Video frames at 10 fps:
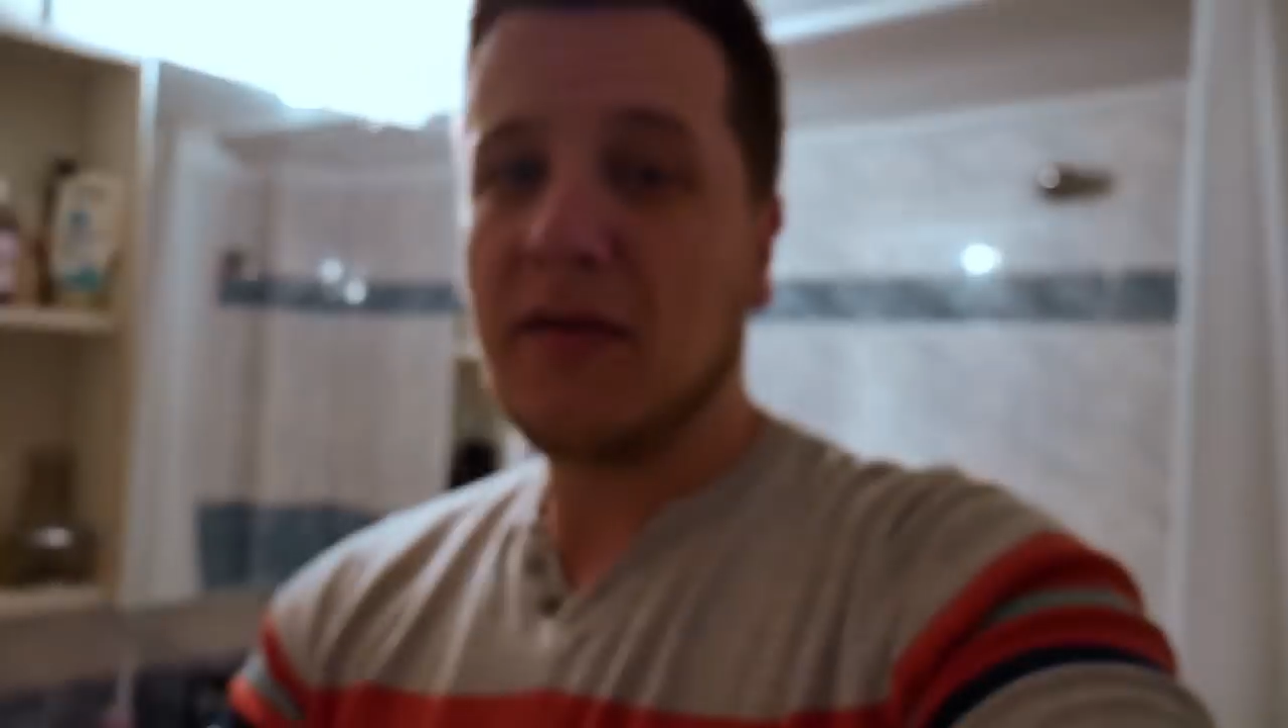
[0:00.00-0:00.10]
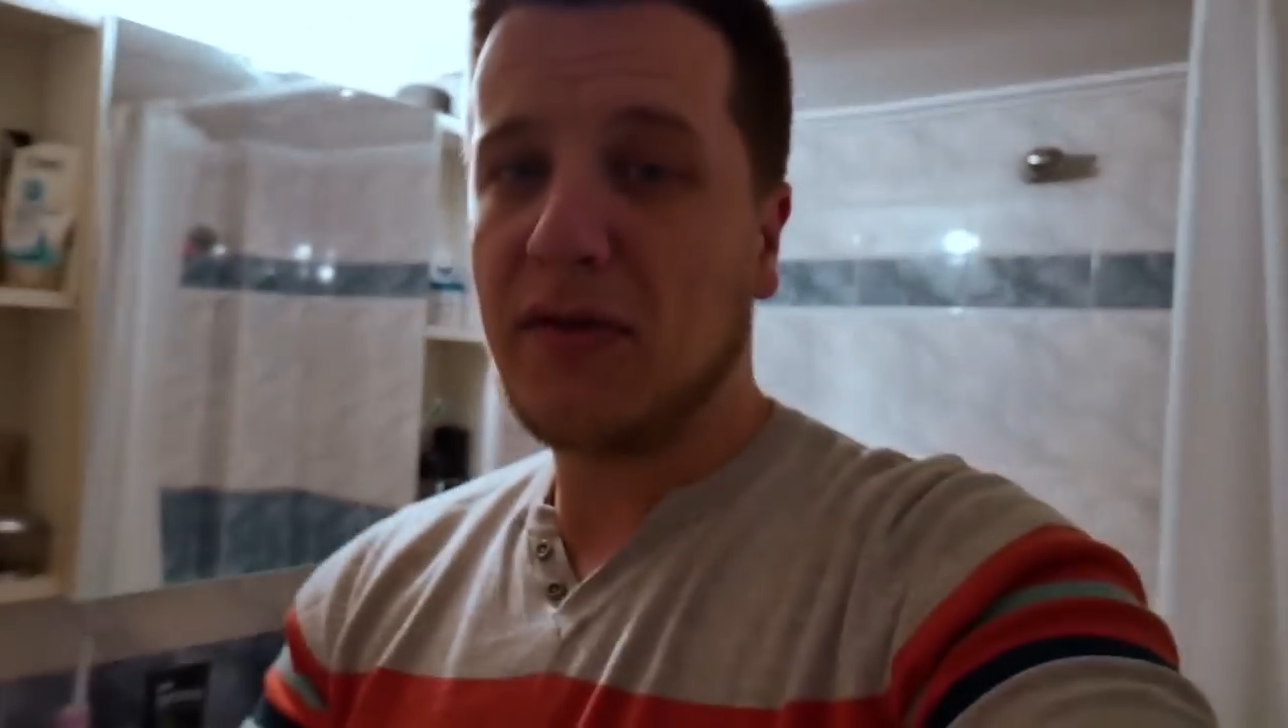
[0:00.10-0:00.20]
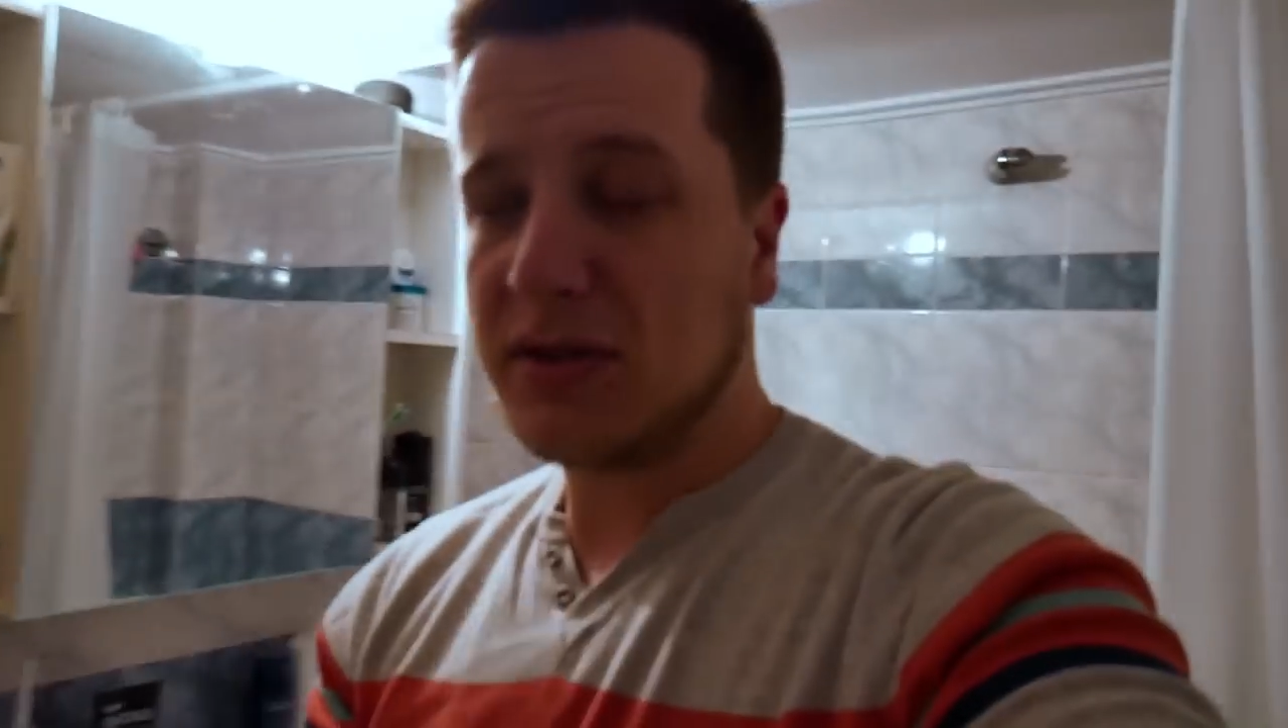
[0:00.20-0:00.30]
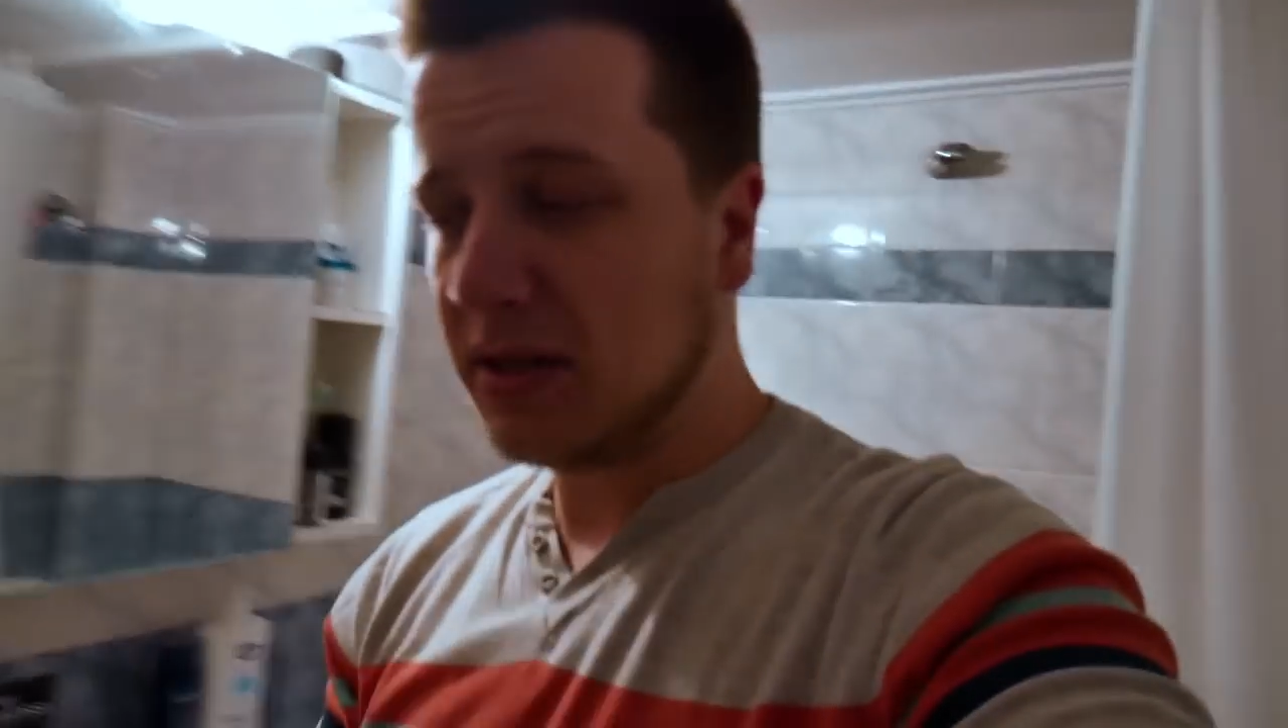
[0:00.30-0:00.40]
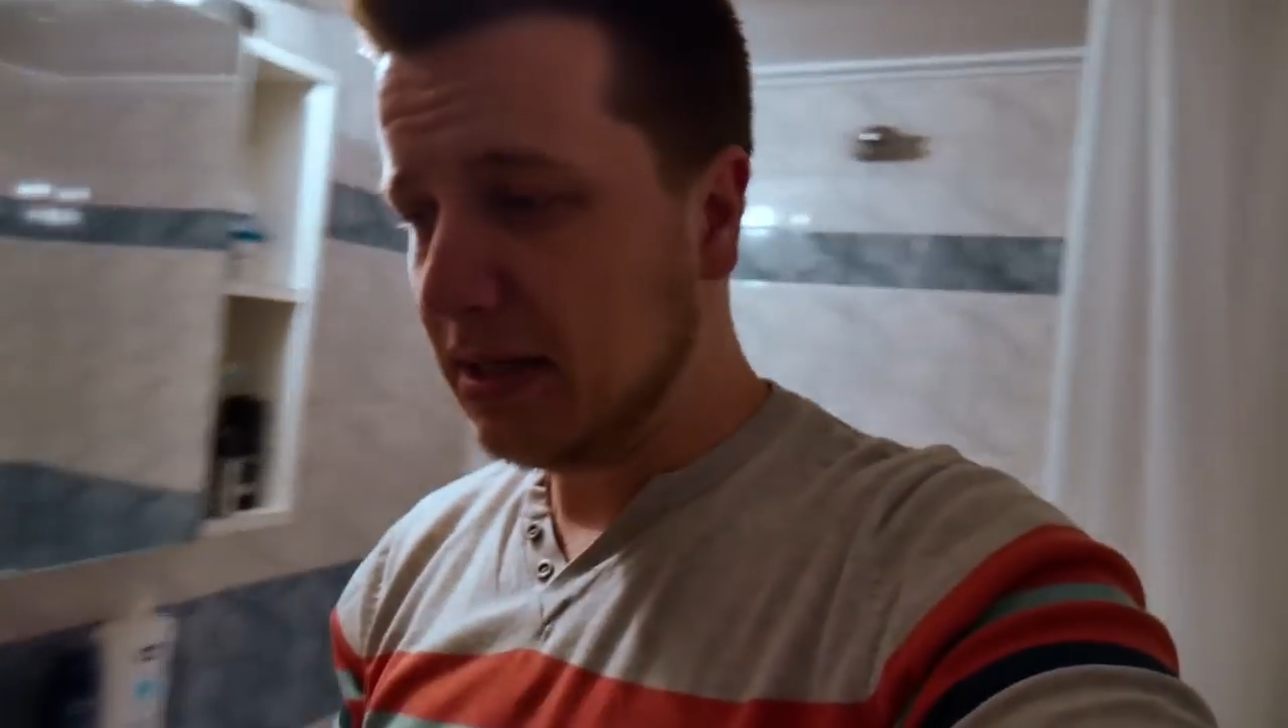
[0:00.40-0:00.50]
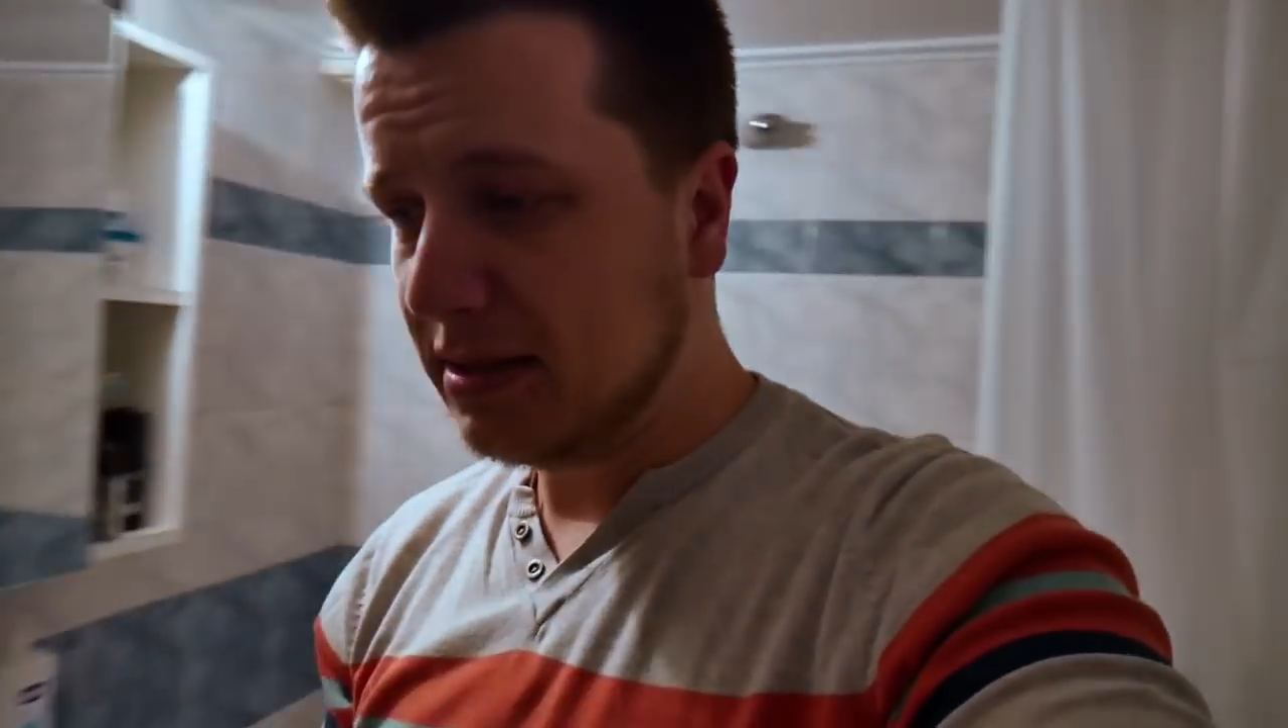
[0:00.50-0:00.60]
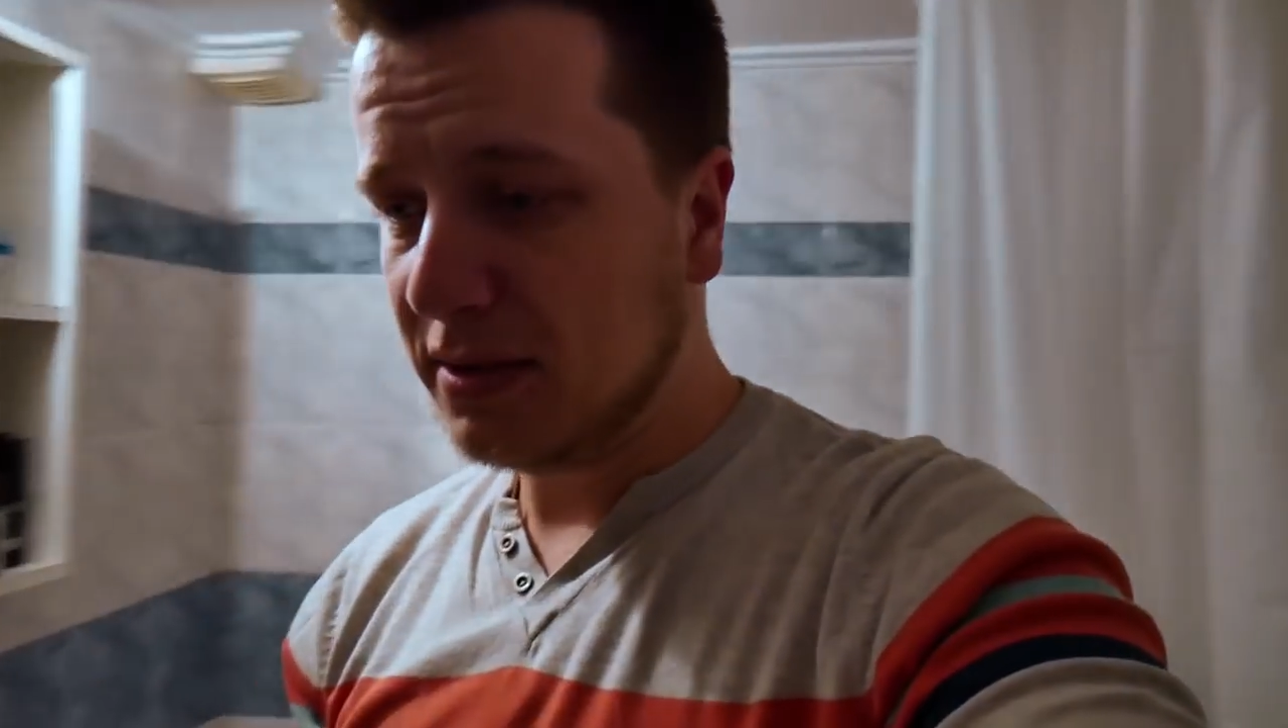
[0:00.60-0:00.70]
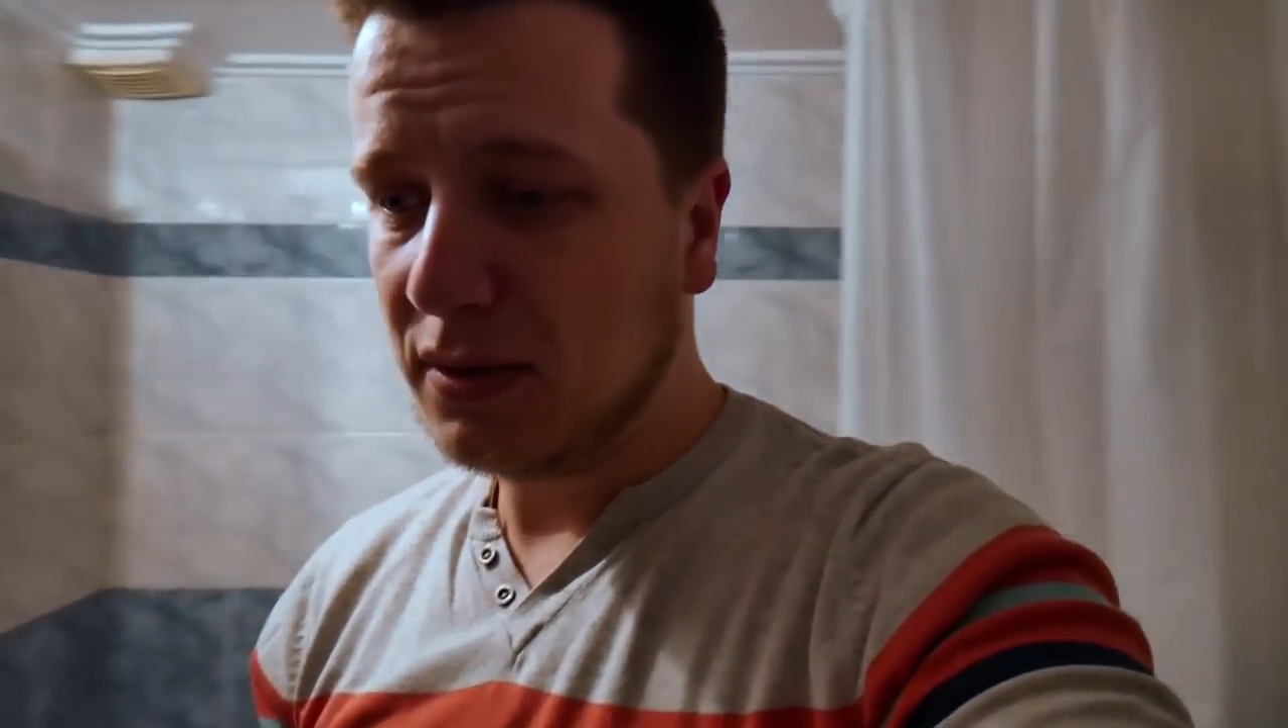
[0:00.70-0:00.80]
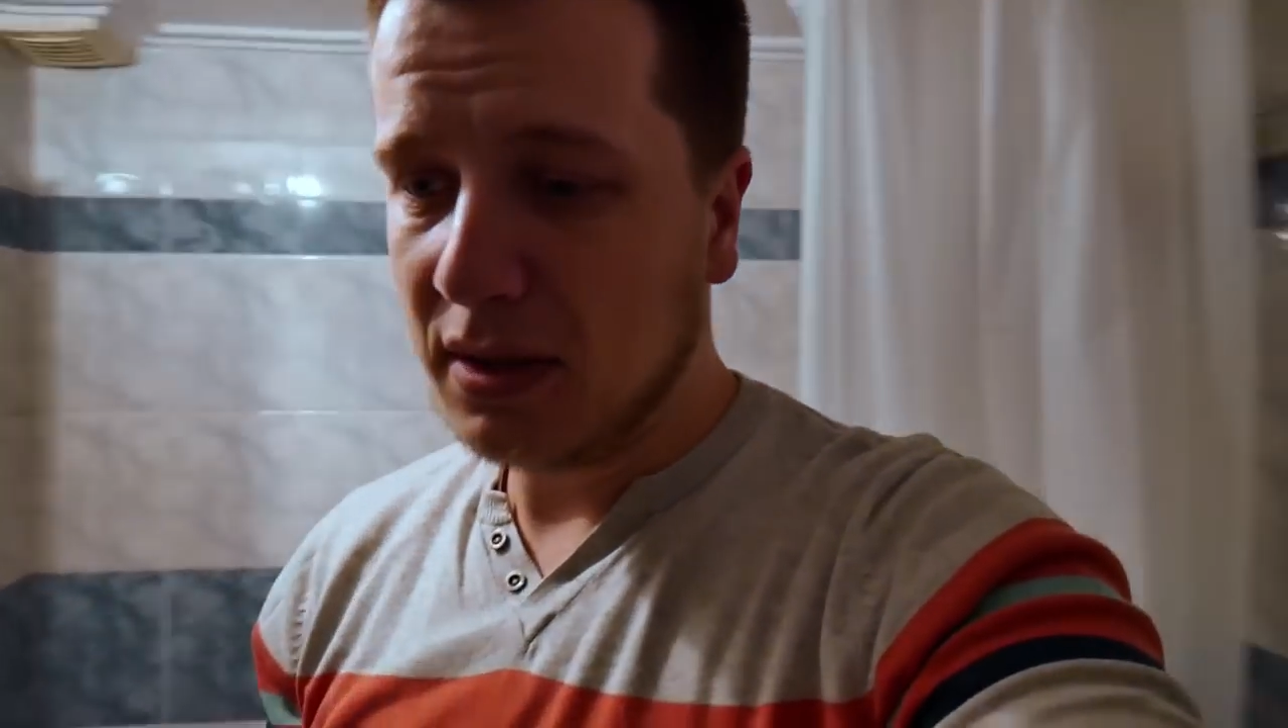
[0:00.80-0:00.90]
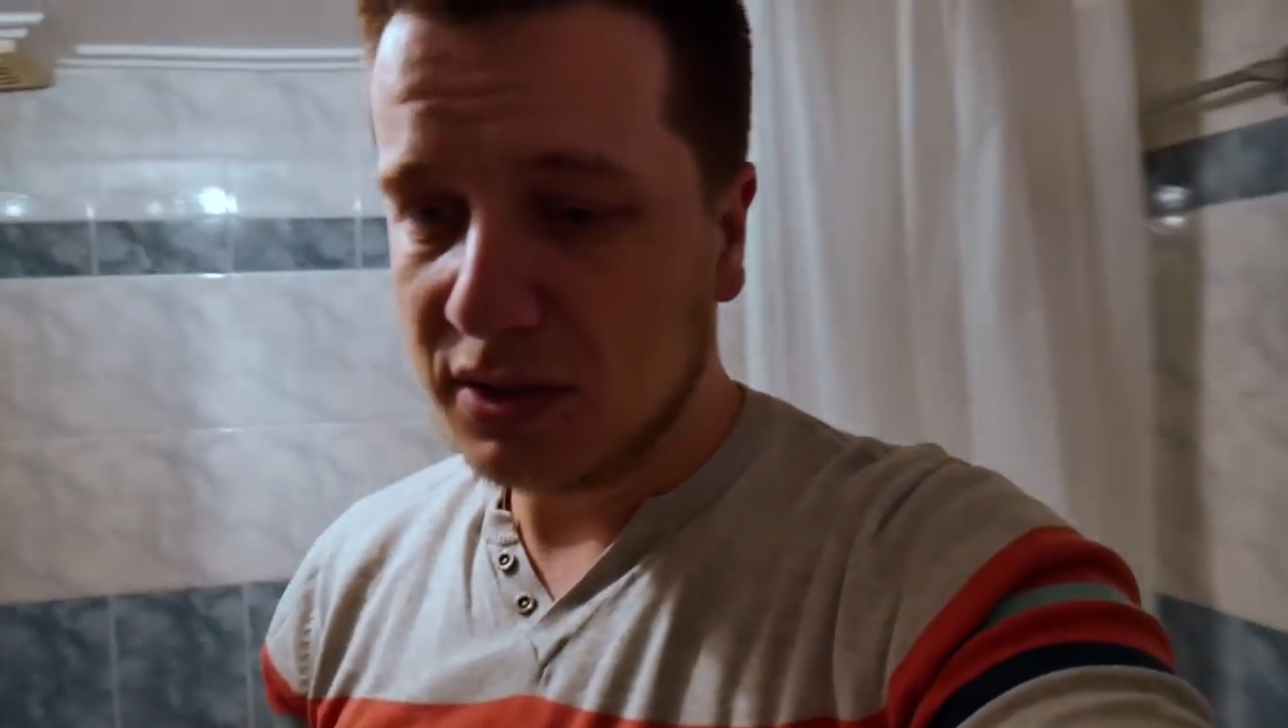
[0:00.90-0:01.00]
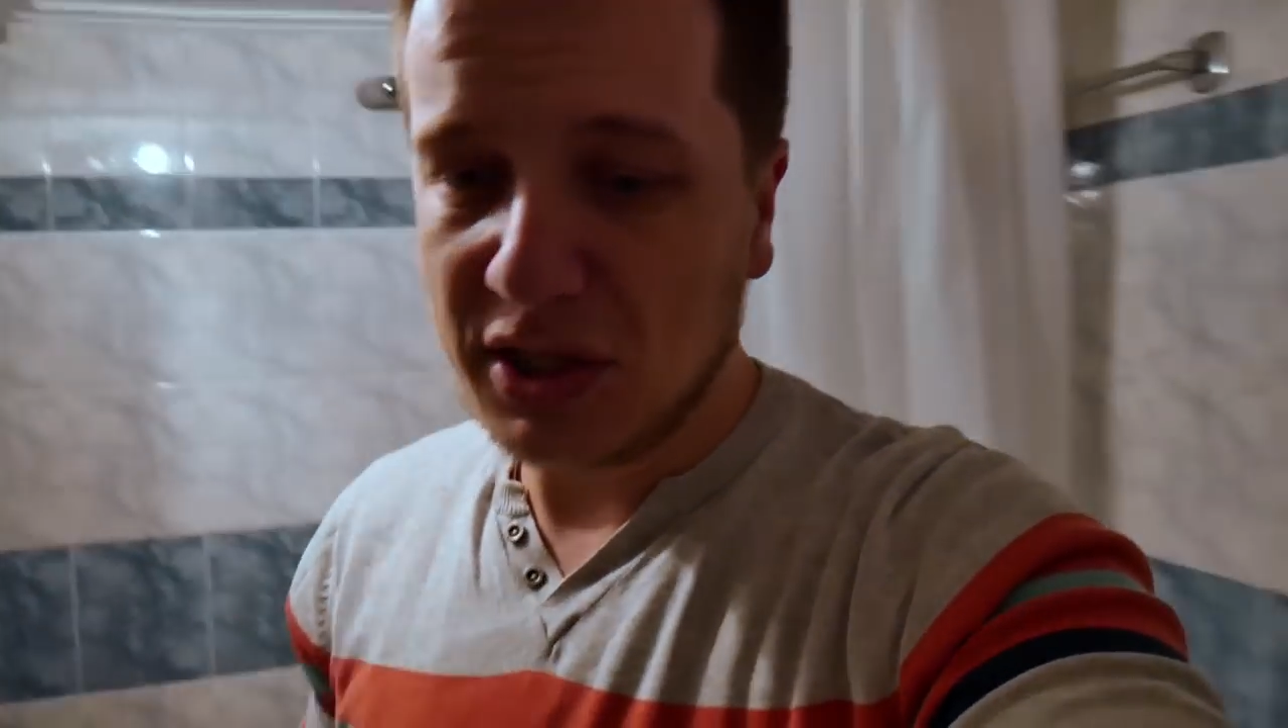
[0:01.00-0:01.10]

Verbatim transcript: First I need to